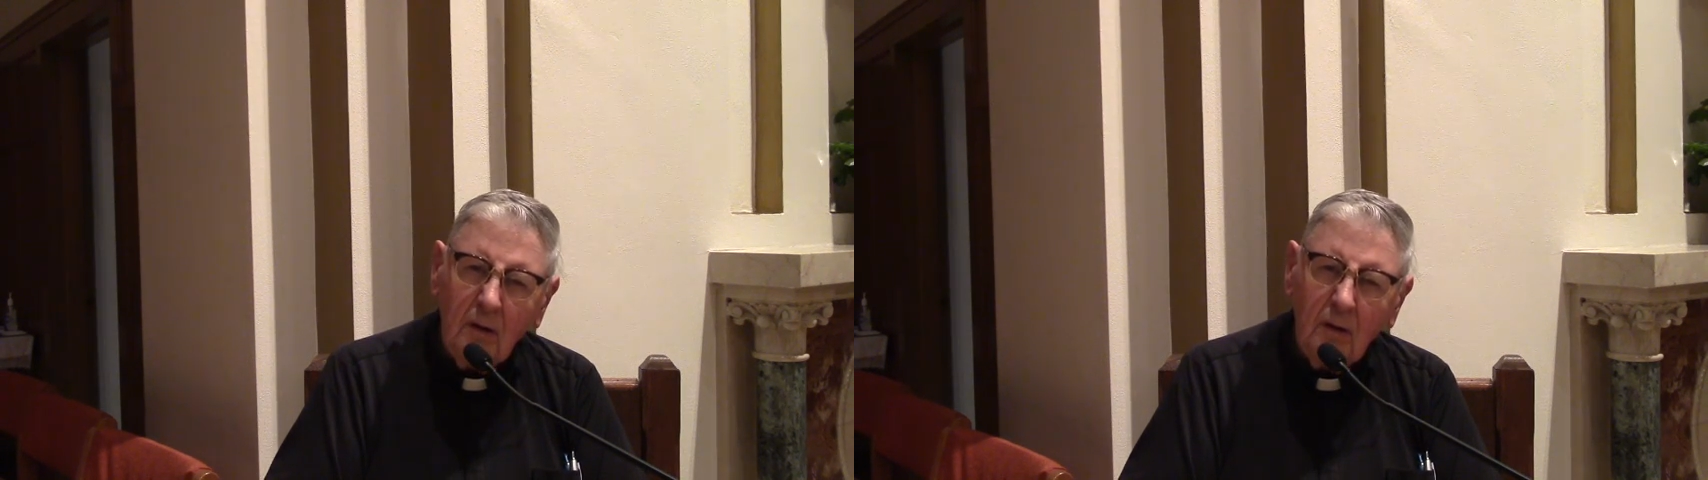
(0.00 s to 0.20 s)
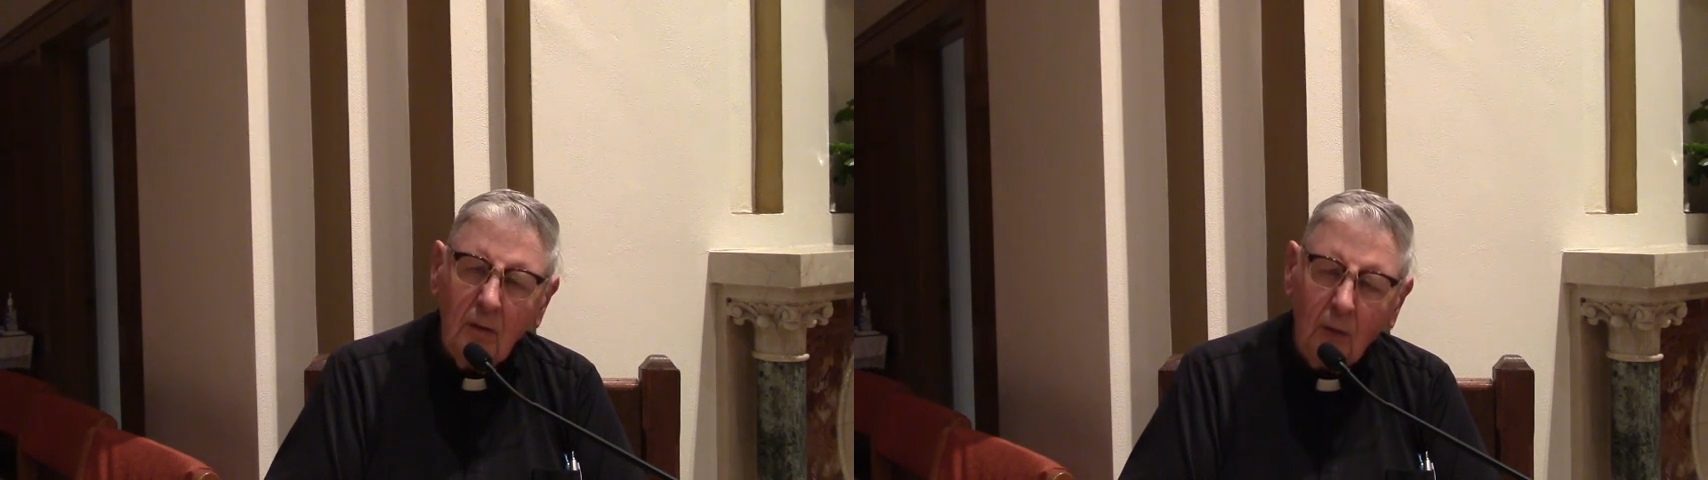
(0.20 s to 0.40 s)

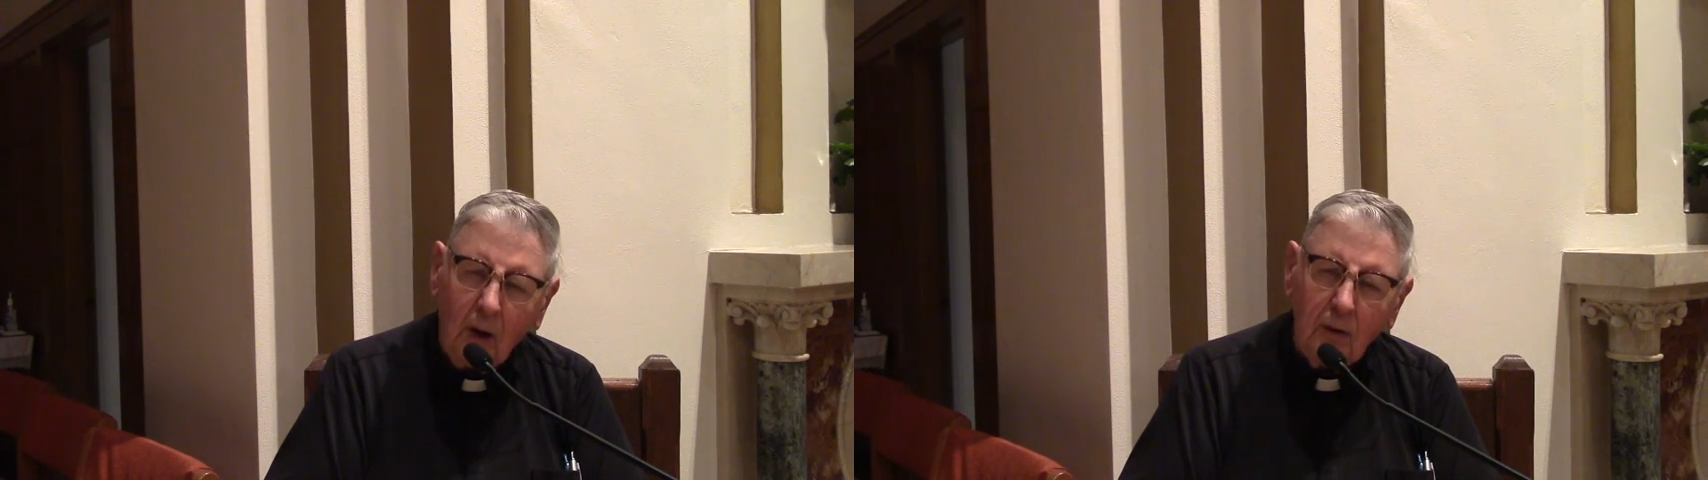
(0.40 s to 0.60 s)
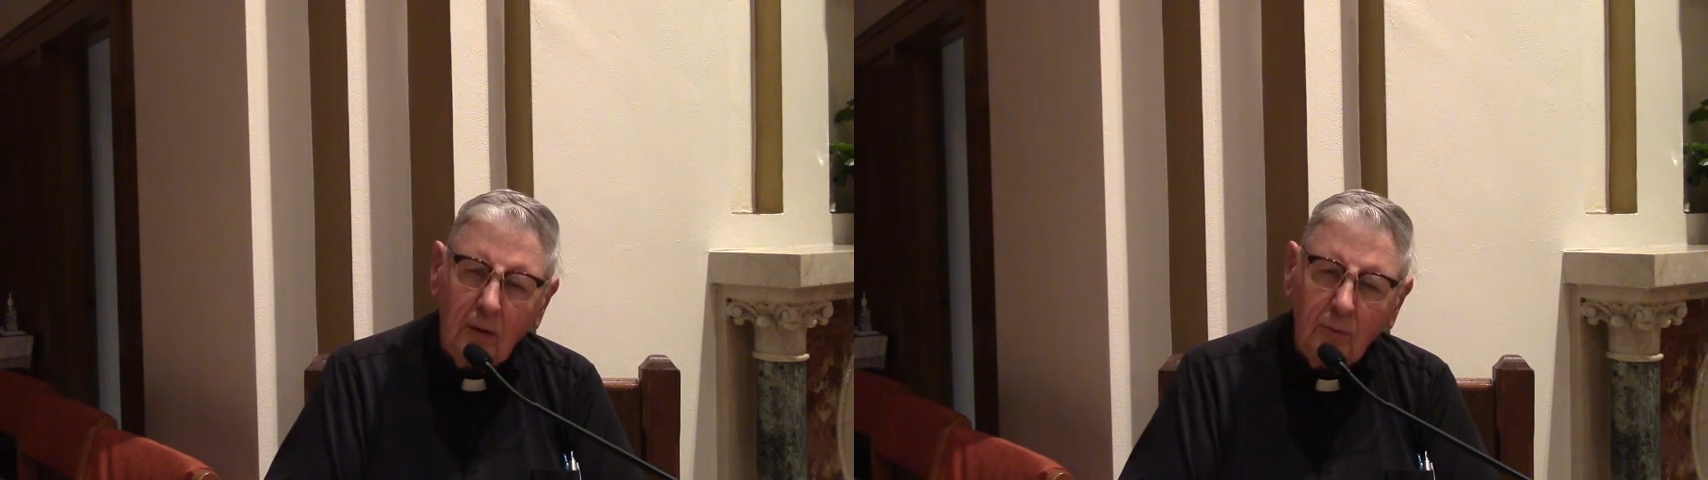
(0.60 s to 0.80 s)

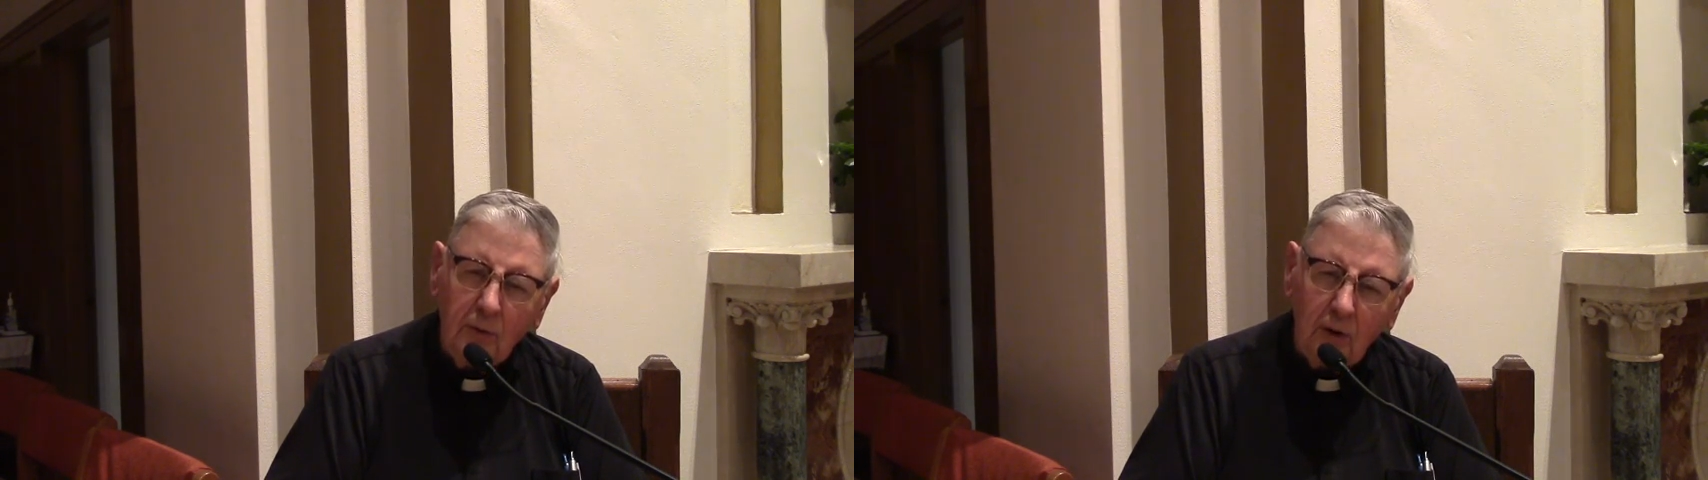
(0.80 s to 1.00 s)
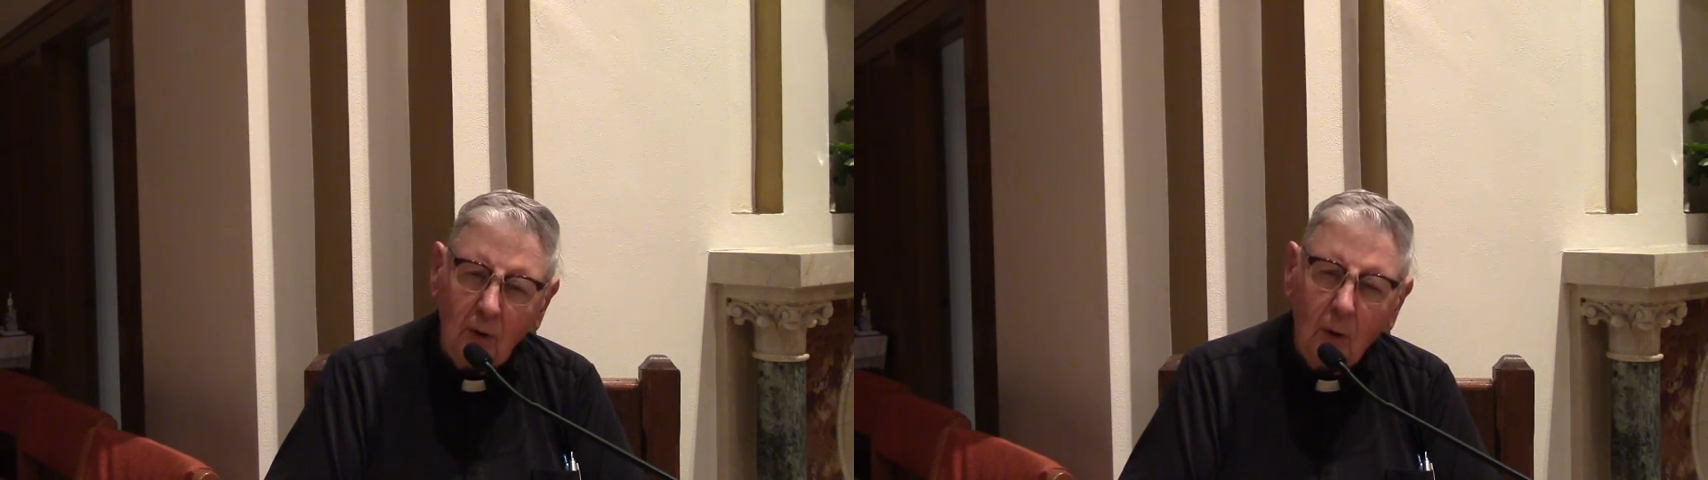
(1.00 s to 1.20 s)
Welcome
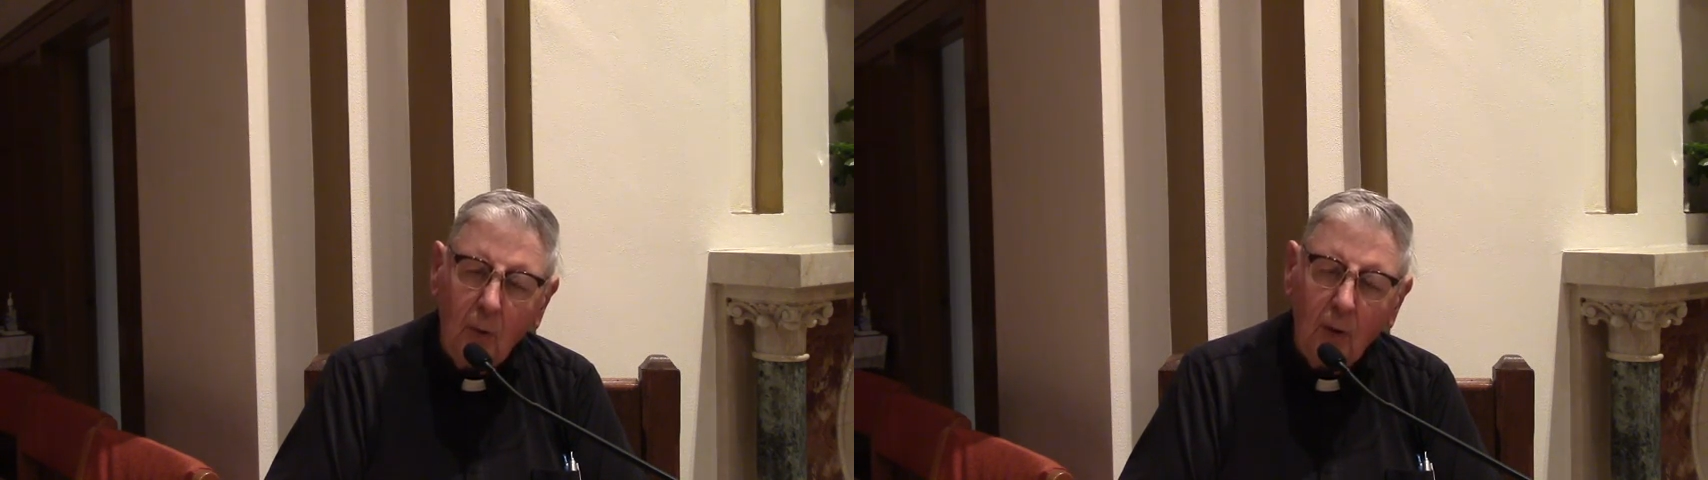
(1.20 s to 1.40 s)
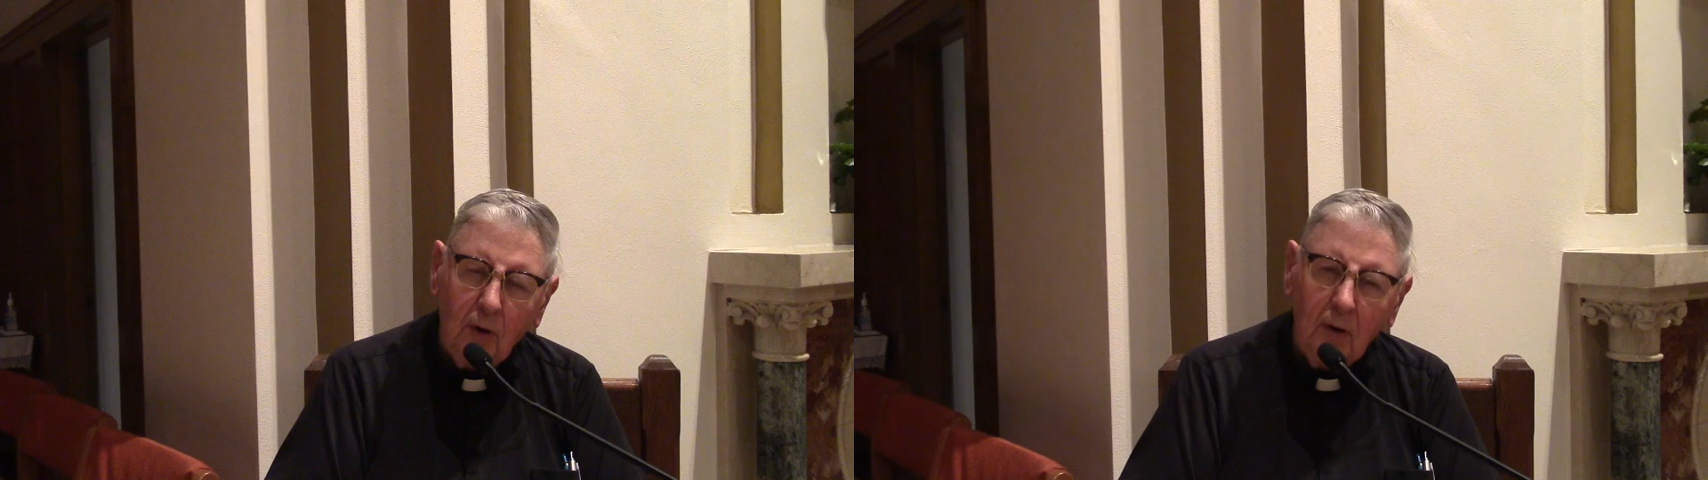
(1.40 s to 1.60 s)
to a
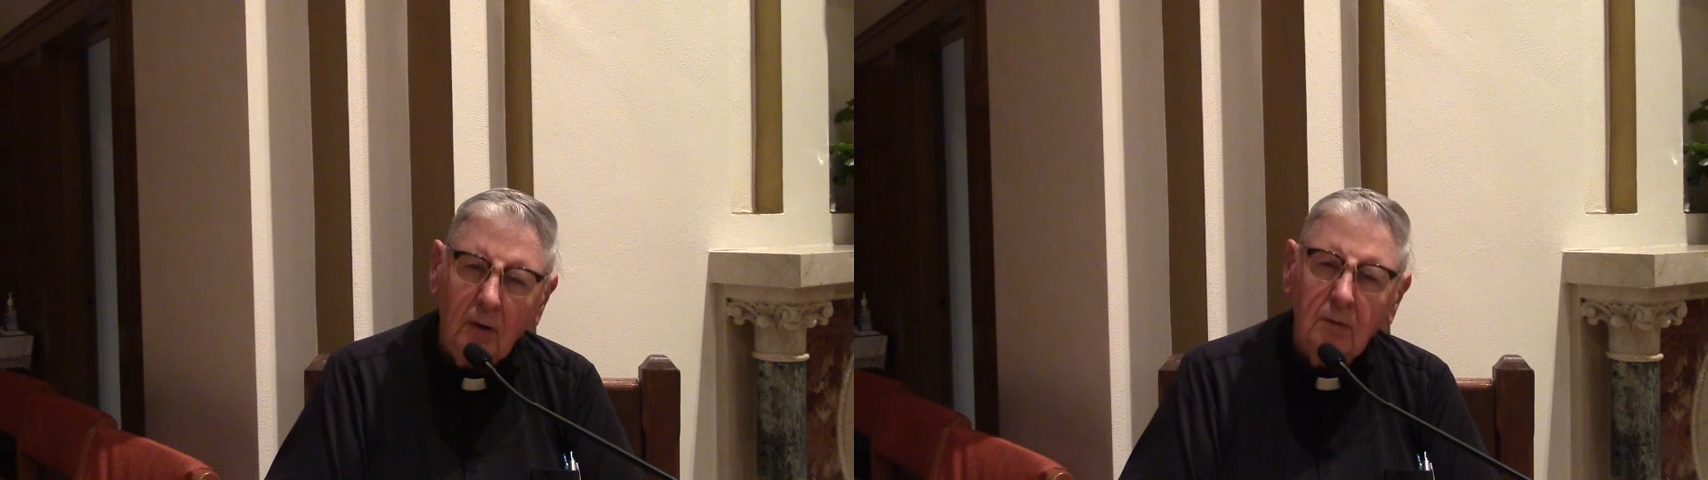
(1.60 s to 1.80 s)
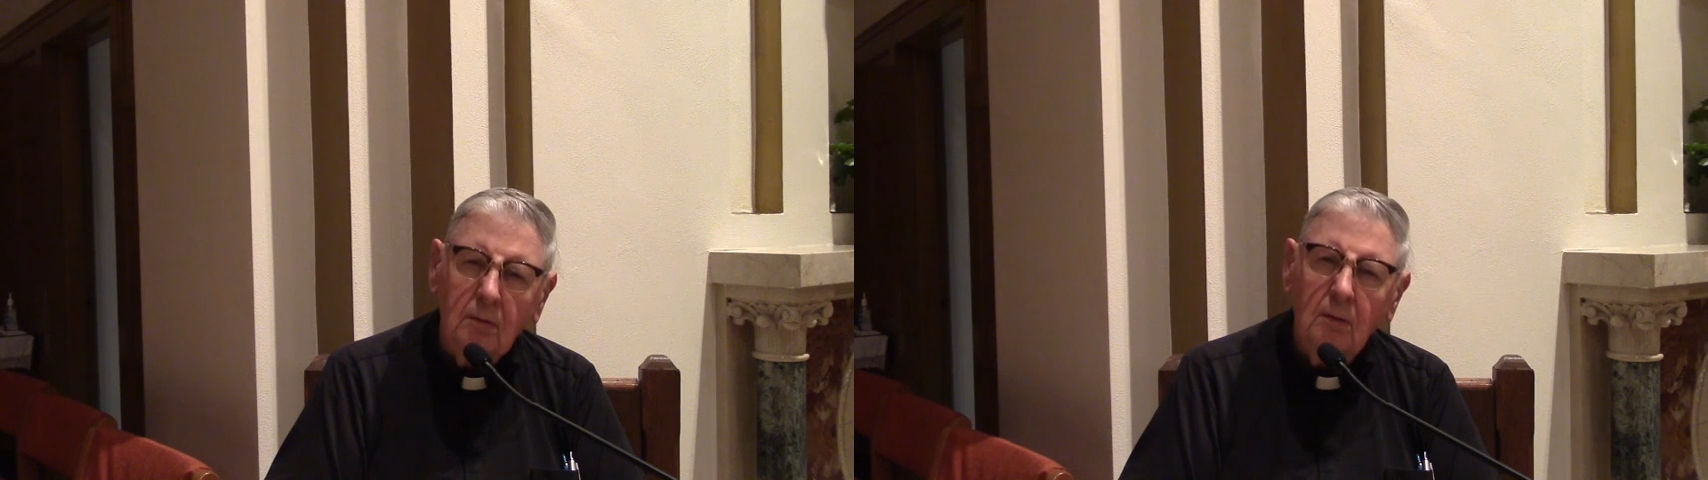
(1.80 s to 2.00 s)

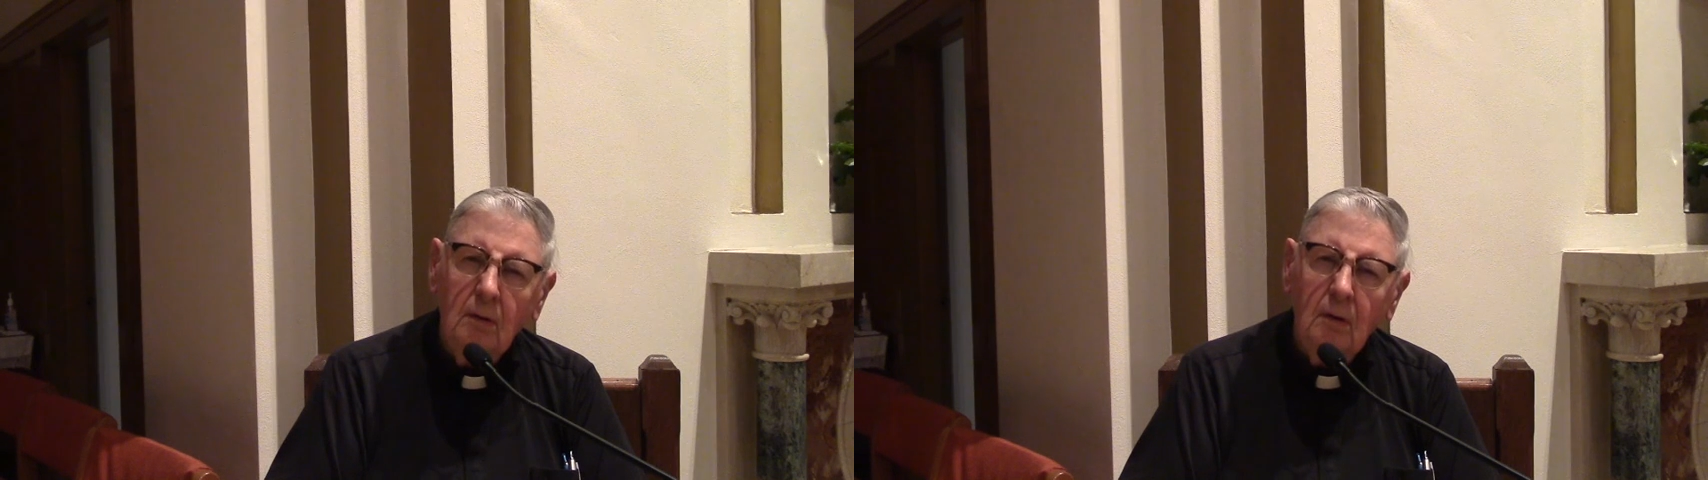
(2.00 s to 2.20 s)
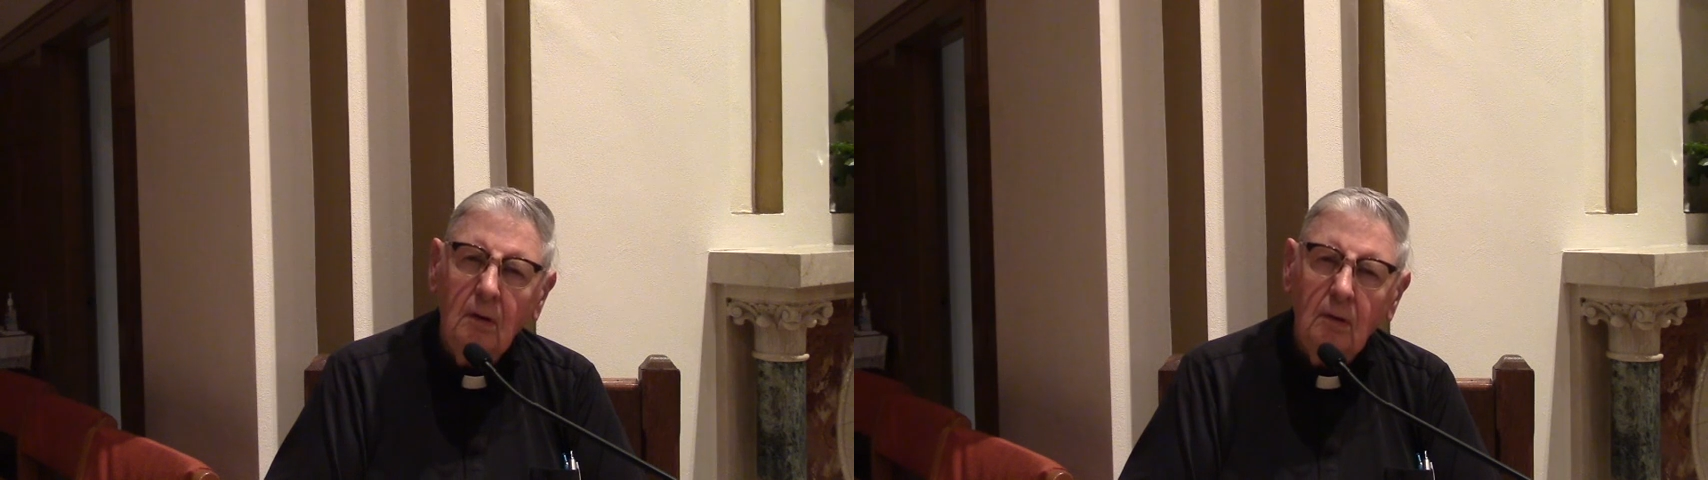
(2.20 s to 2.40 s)
world